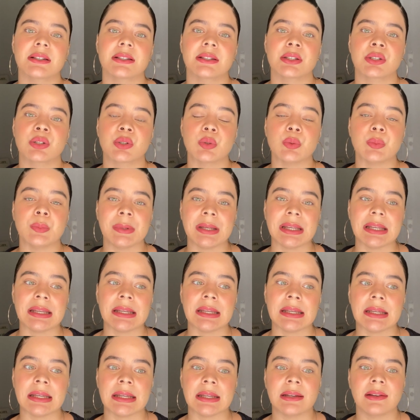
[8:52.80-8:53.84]
to
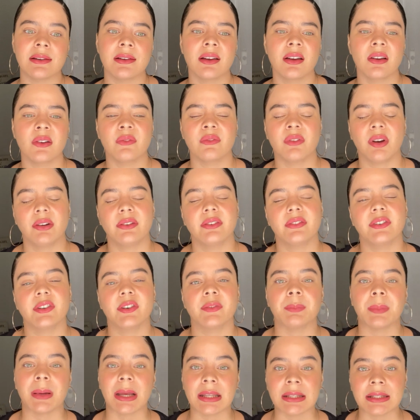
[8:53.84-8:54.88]
be very
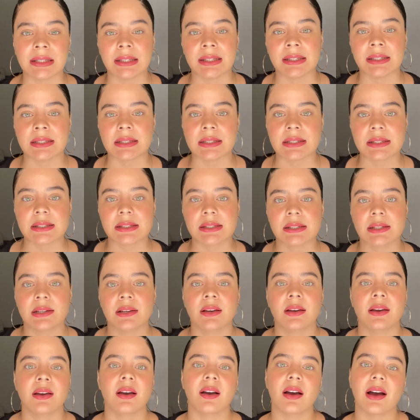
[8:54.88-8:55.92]
rebellious.
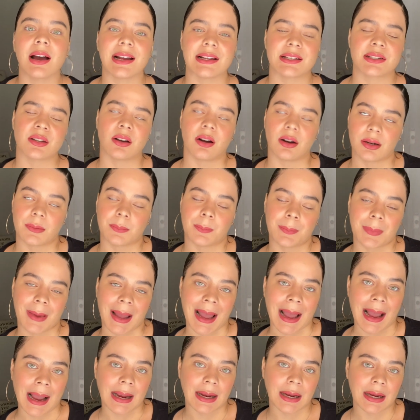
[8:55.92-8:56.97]
I talked
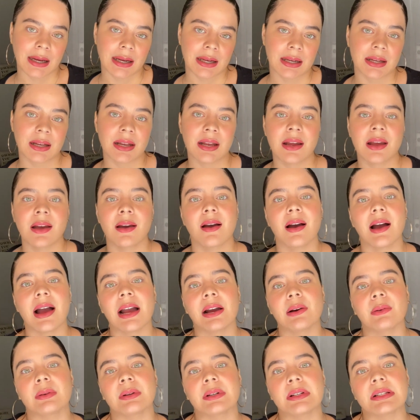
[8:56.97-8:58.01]
back. I
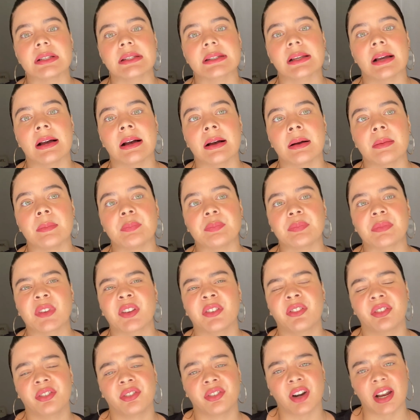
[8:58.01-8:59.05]
was
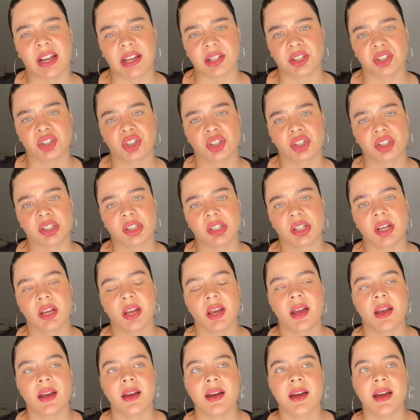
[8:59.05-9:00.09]
fresh.
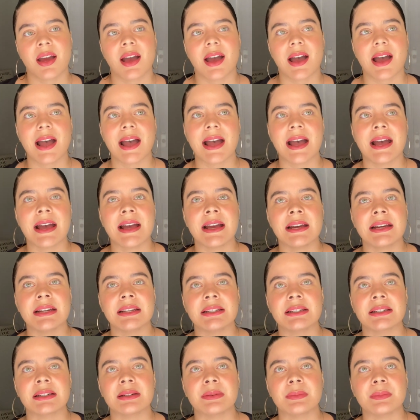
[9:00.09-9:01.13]

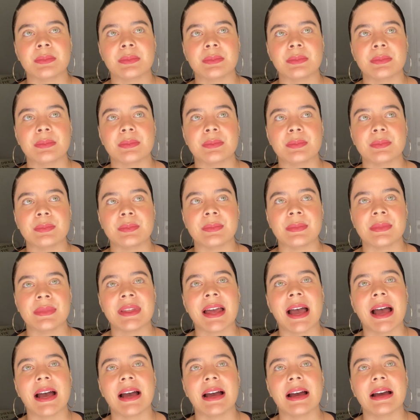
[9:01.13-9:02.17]
And
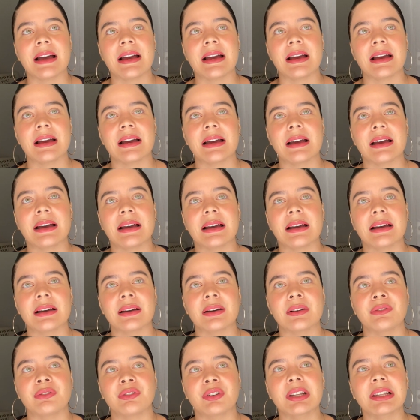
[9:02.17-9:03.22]
that
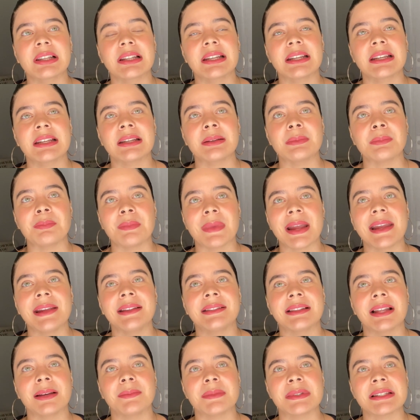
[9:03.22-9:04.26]
really made them